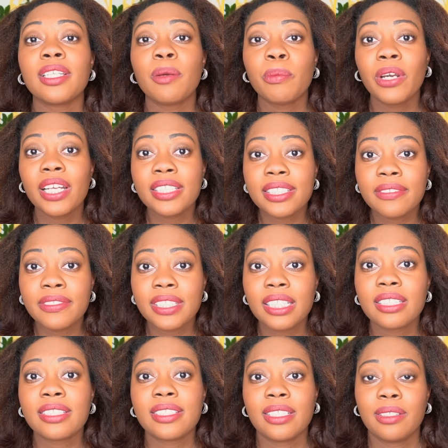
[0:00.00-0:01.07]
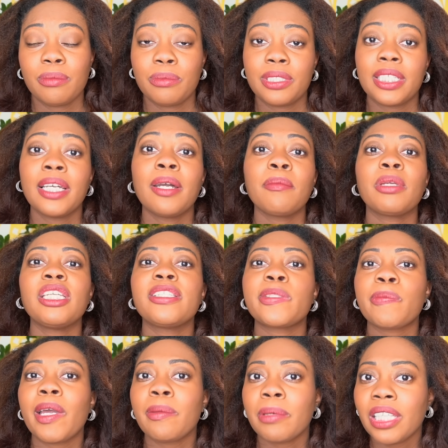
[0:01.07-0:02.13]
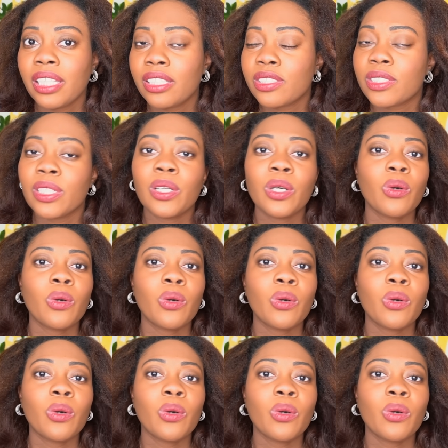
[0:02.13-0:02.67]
oppressive systems piece by piece.